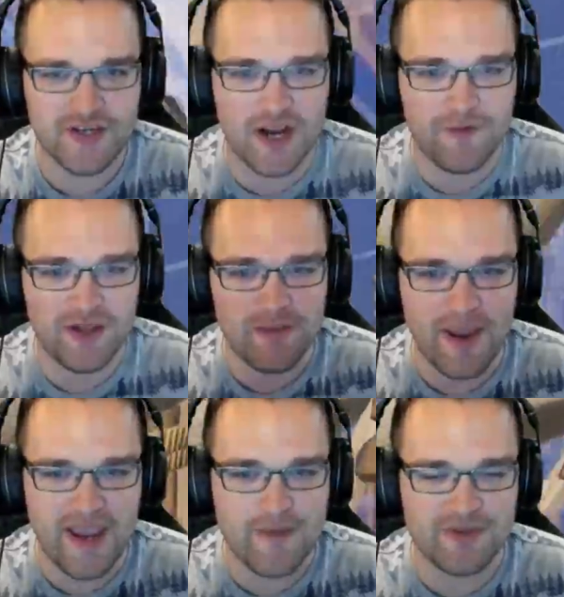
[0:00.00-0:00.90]
I feel like
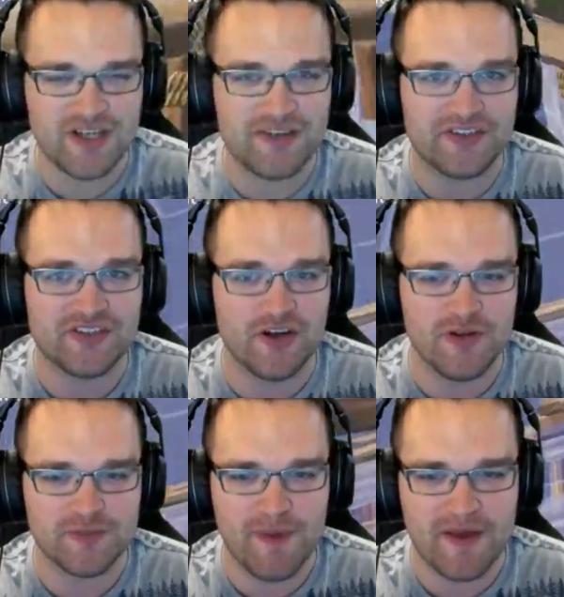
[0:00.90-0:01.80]
my aim has gotten so
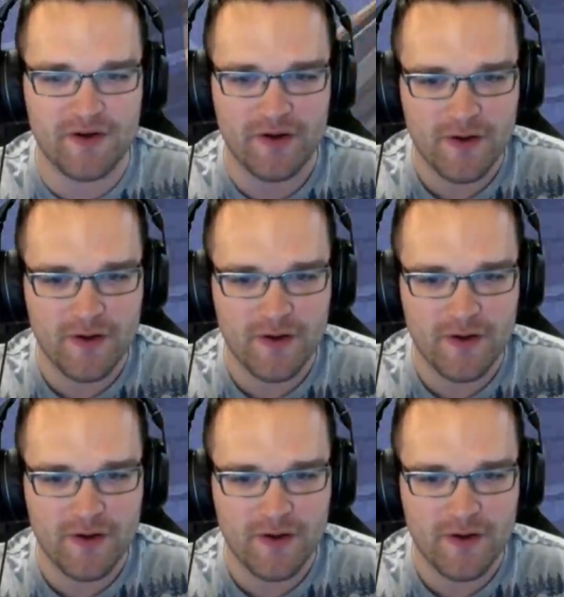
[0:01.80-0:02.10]
much better,